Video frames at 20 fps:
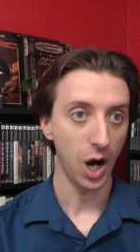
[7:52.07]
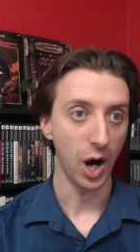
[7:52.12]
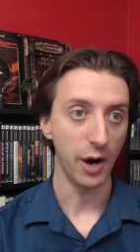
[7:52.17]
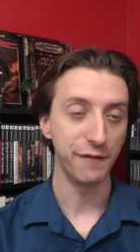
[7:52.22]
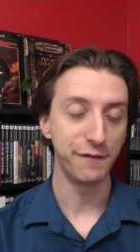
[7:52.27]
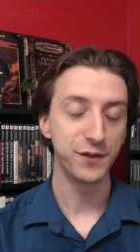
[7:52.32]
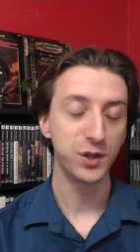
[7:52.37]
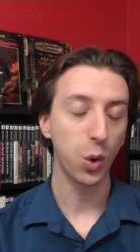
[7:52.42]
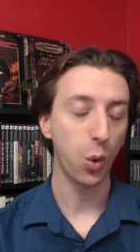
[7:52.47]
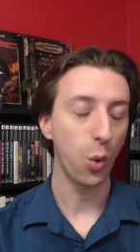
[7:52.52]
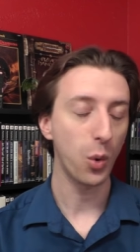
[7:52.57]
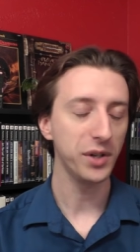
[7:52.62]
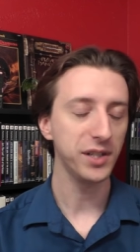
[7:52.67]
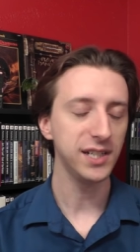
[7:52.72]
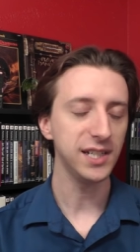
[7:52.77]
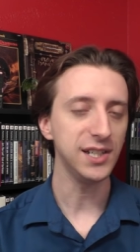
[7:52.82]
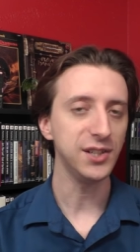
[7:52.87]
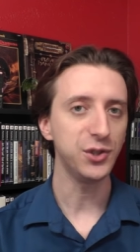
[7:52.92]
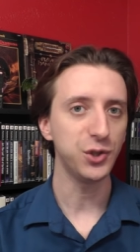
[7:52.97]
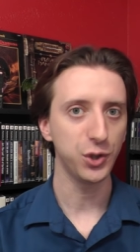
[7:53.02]
of
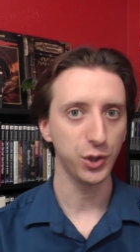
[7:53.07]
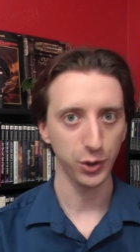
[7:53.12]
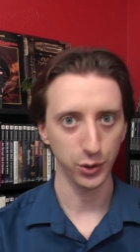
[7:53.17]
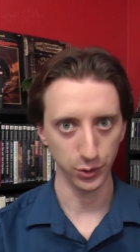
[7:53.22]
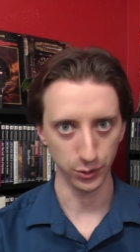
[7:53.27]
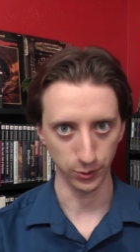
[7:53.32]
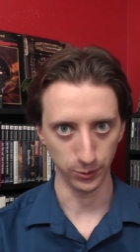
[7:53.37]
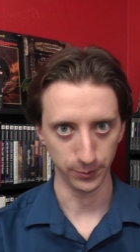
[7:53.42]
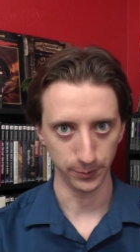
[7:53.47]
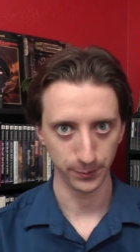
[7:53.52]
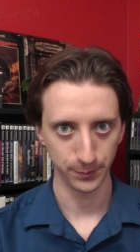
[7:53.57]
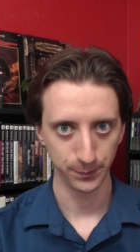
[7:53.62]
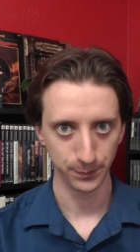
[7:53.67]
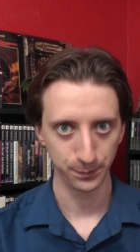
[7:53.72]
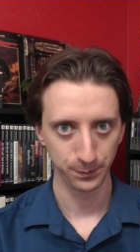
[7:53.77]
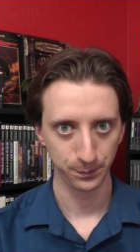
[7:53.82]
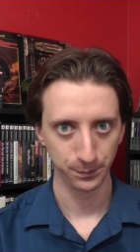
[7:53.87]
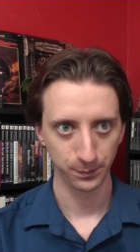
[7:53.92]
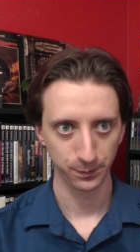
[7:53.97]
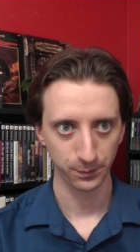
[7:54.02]
22
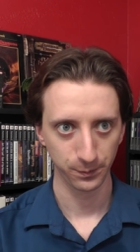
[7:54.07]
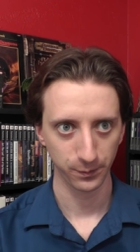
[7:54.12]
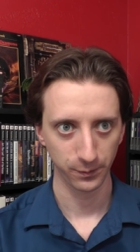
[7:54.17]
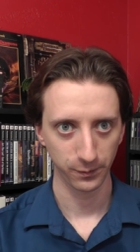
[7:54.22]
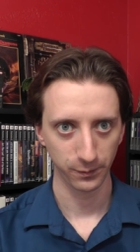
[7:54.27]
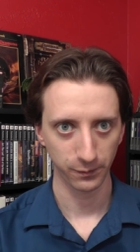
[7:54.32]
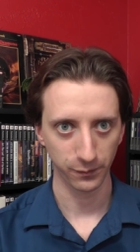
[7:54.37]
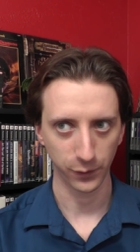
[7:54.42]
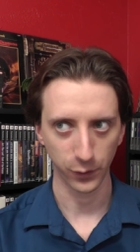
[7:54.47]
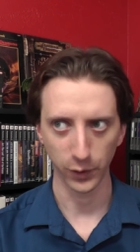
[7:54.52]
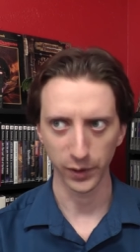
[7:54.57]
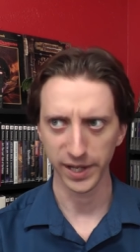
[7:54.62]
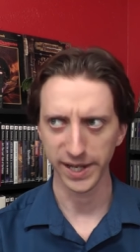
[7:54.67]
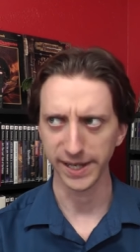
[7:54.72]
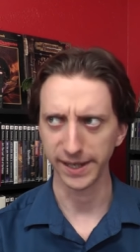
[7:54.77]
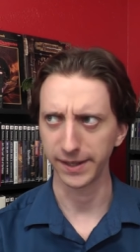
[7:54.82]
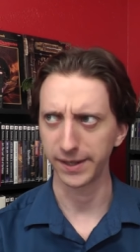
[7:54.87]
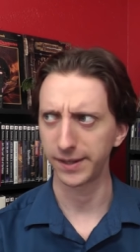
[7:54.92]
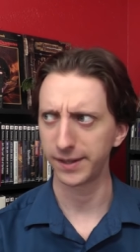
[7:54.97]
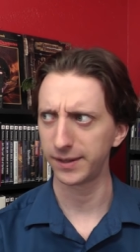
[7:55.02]
for,
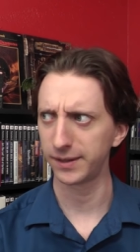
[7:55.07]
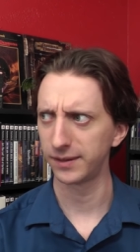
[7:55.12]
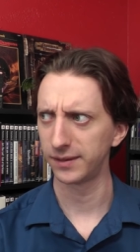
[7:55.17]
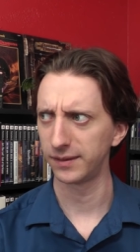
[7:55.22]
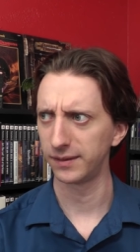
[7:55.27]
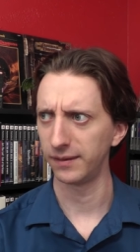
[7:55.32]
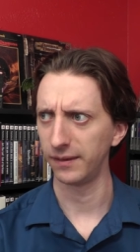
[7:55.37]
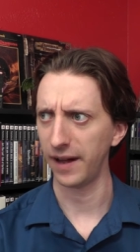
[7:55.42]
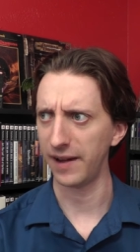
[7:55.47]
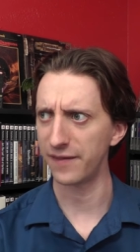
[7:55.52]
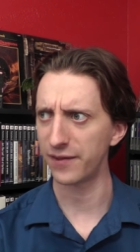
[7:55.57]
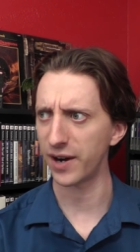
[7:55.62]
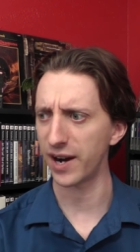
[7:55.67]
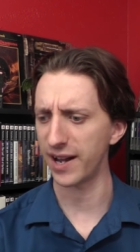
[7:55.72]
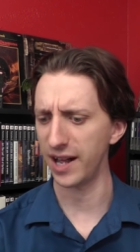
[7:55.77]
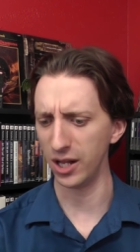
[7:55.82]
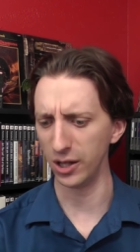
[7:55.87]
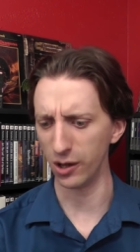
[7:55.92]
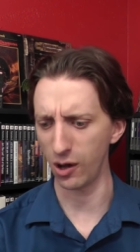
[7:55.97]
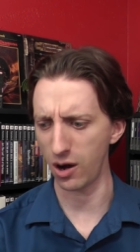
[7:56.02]
like, I
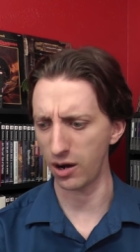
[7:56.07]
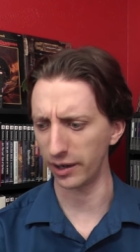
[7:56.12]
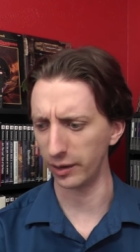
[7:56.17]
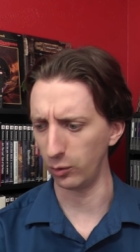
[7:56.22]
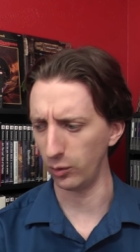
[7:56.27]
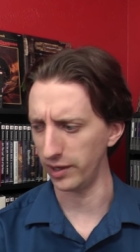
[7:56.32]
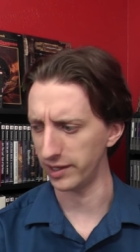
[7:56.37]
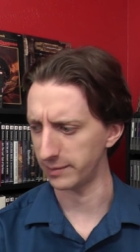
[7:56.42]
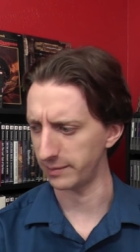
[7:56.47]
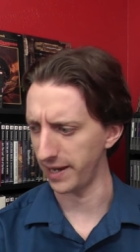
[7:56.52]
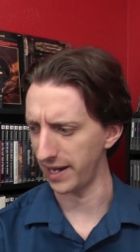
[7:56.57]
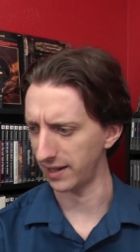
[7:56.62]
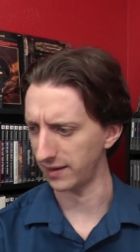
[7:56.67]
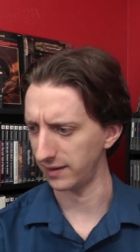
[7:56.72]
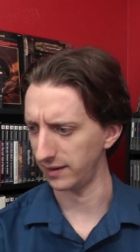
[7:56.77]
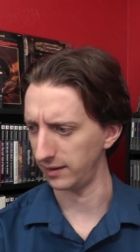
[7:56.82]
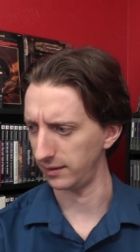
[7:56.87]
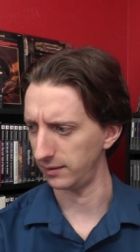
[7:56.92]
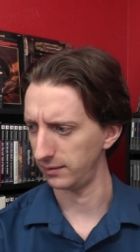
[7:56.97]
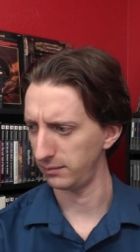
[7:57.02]
forgot how long it was back
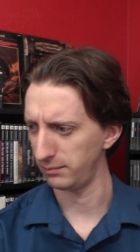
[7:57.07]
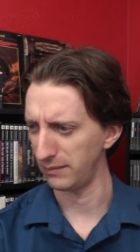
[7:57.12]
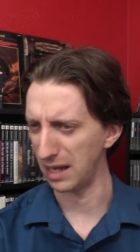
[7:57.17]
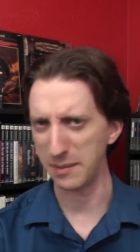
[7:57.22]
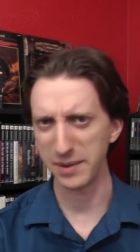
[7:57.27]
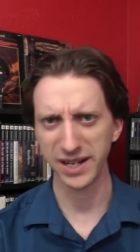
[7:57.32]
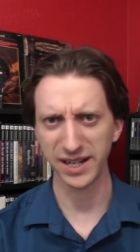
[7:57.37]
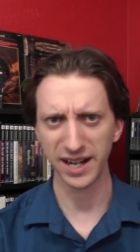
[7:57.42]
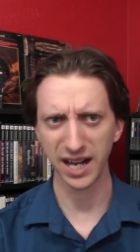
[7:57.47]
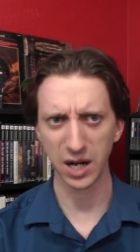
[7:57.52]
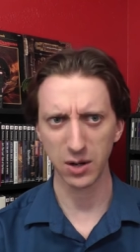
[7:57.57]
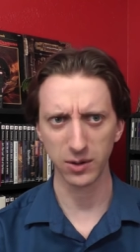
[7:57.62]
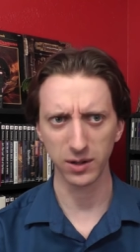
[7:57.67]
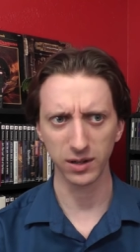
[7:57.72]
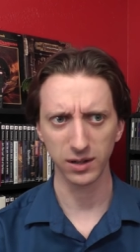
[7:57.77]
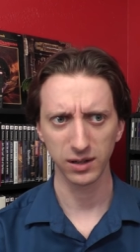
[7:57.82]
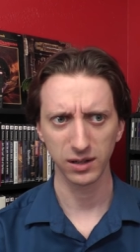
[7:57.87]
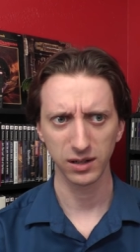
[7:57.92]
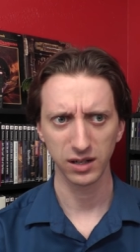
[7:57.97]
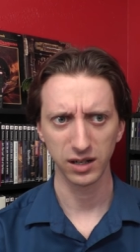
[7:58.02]
then. Maybe an
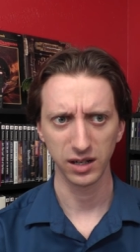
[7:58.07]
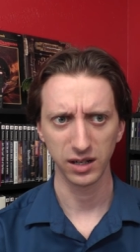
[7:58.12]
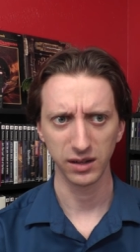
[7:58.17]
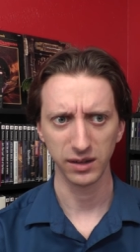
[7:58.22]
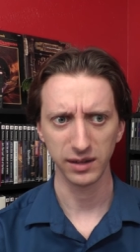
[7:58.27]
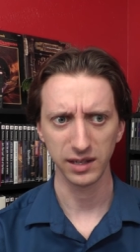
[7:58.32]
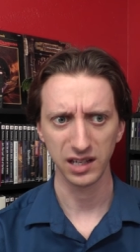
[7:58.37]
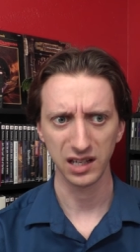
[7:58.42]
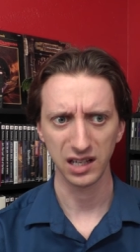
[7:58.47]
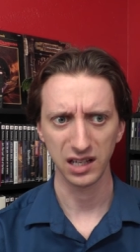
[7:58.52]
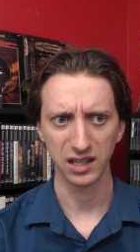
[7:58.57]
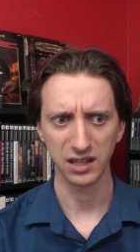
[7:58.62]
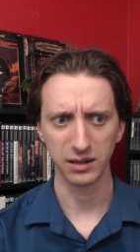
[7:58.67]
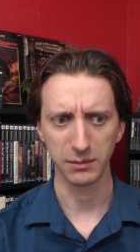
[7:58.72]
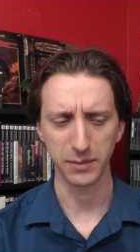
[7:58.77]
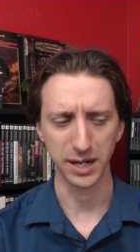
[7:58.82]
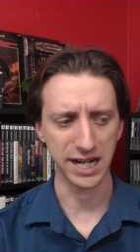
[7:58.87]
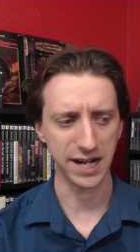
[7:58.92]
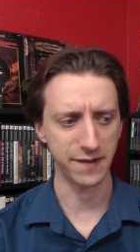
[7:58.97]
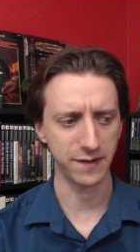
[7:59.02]
hour?
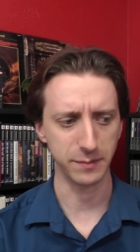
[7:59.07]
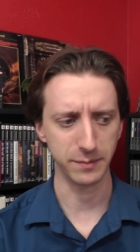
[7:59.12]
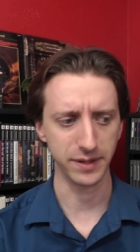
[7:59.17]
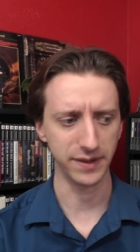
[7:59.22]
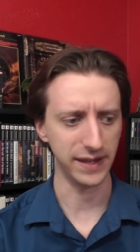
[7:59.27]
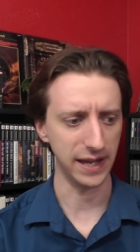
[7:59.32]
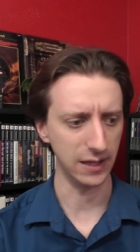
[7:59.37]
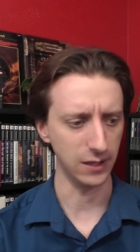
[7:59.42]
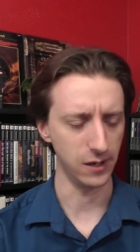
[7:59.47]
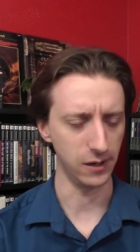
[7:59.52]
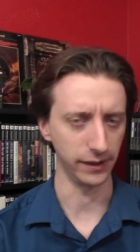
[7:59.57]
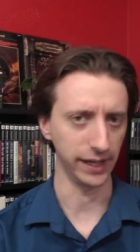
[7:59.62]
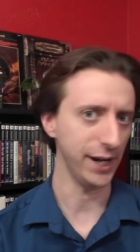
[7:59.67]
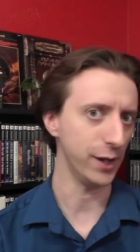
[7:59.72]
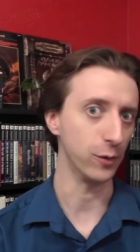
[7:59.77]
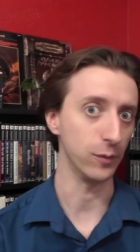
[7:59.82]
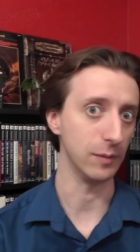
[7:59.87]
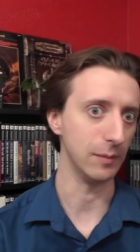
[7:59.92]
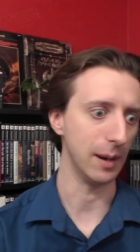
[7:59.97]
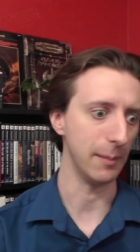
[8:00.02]
Might not have been that long. I
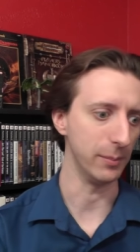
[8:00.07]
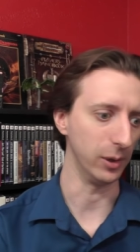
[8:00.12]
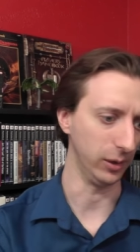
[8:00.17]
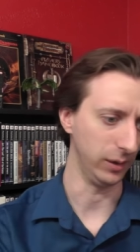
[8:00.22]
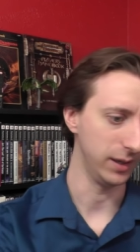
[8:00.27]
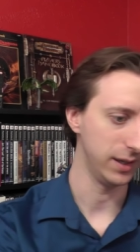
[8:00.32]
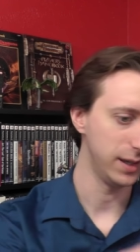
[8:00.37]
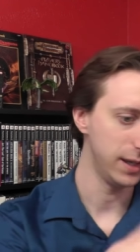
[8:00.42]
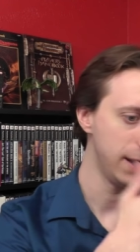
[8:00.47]
don't remember.